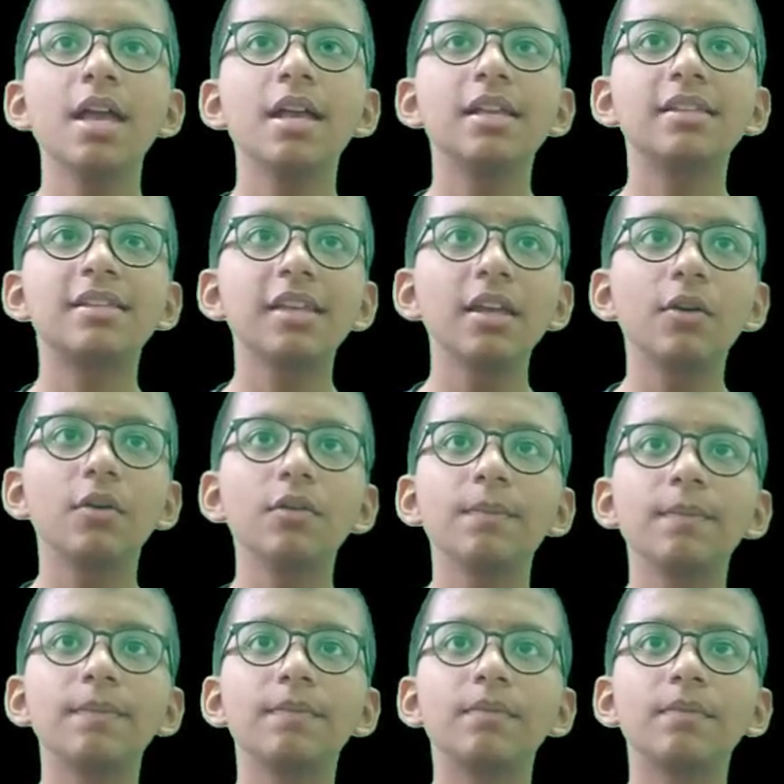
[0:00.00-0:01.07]
0,
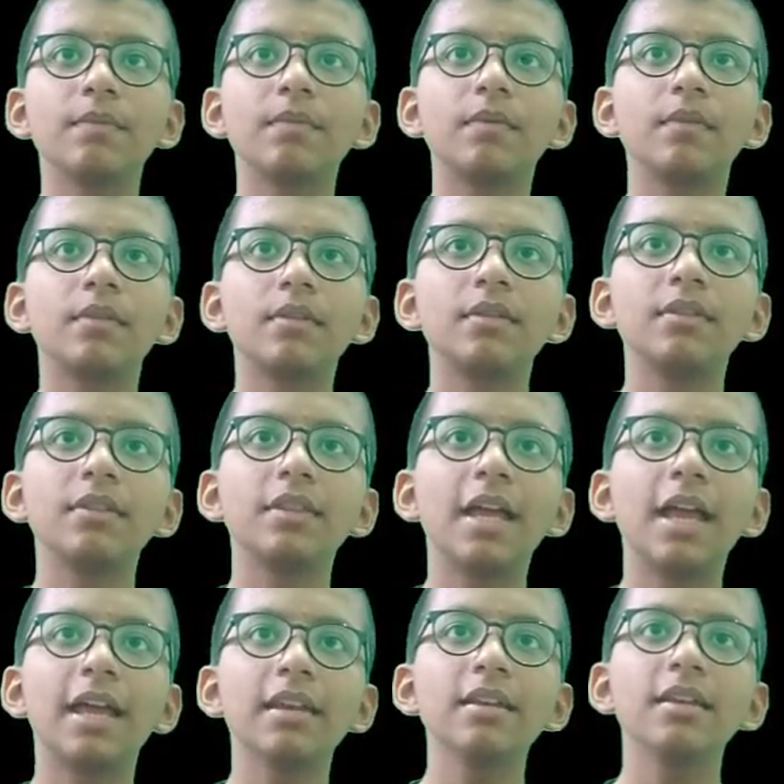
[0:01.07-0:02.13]

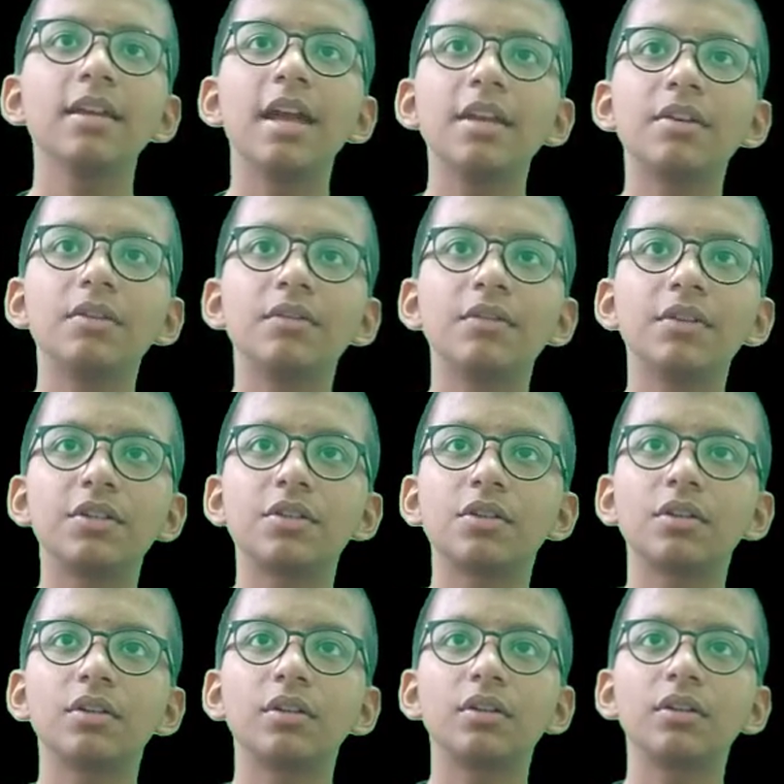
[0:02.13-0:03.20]
then it will
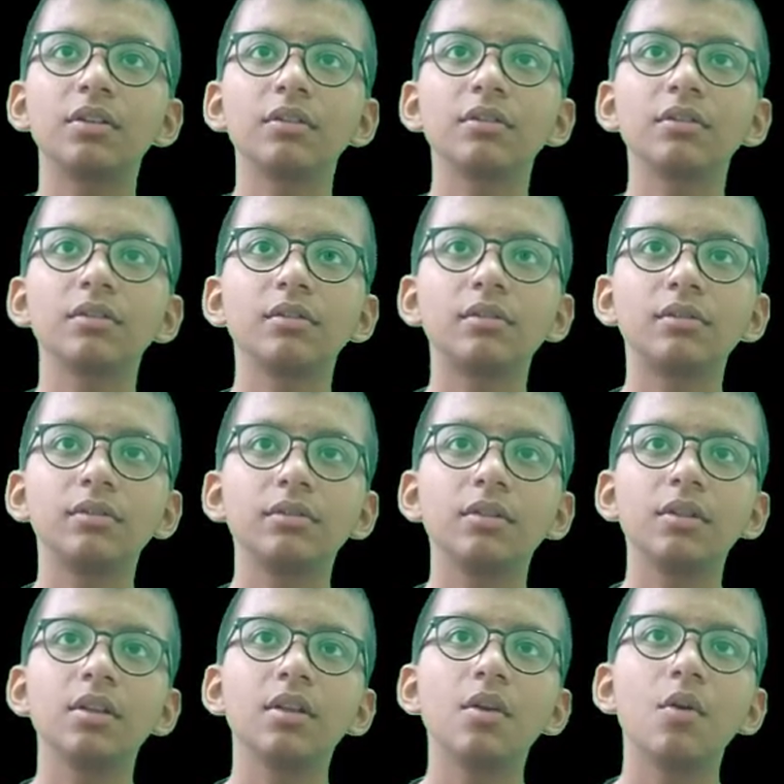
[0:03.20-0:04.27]
return
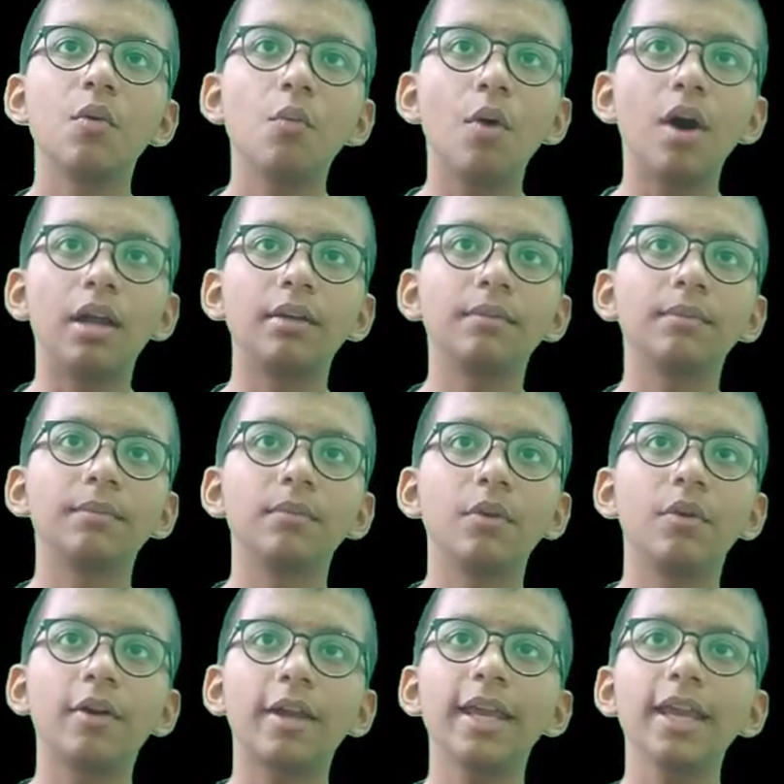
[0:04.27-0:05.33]
1.
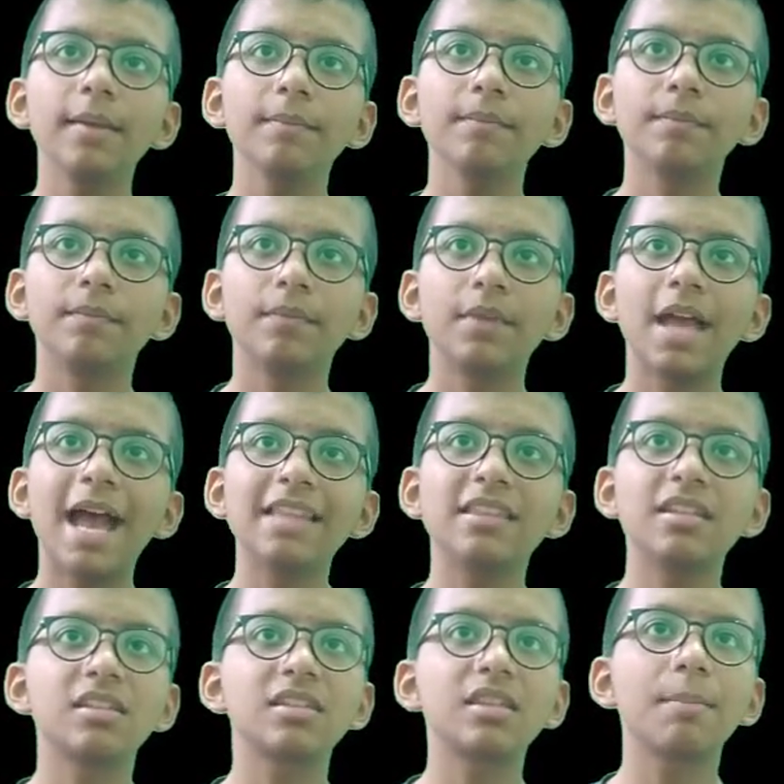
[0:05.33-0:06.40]
Okay, and
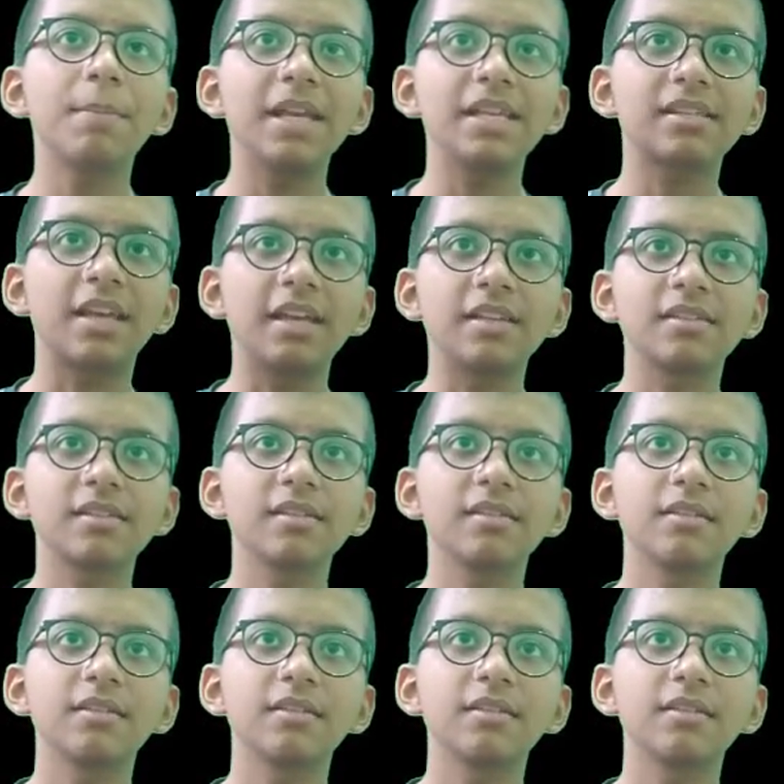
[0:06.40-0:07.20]
this is the base case.